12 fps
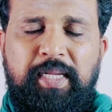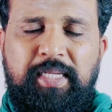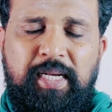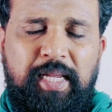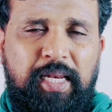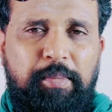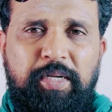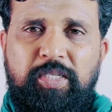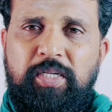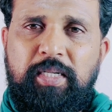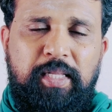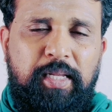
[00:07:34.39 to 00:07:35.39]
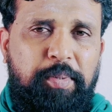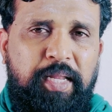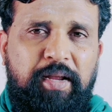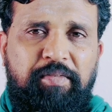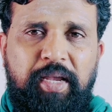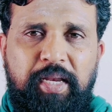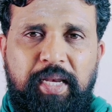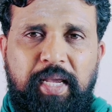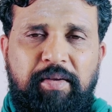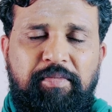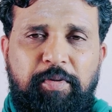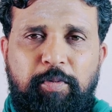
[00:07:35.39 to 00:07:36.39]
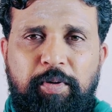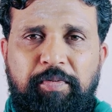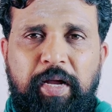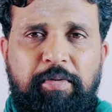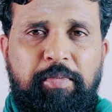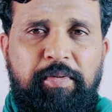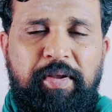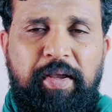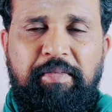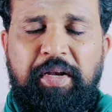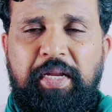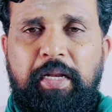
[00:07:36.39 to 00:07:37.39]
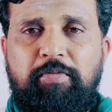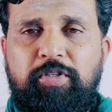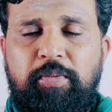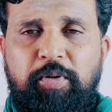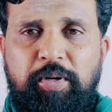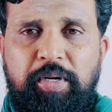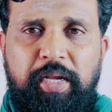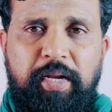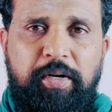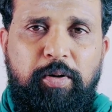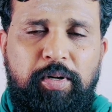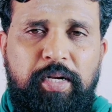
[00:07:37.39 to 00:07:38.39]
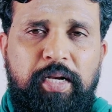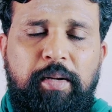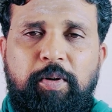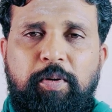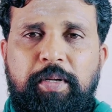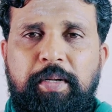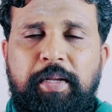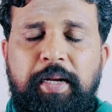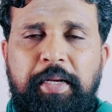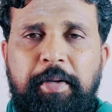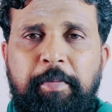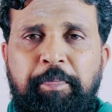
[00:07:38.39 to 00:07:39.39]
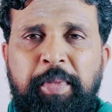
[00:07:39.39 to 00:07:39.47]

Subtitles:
It's clearly mentioned in the Epigraphia Indica. If you have any doubts about it, you can go and read about it, right?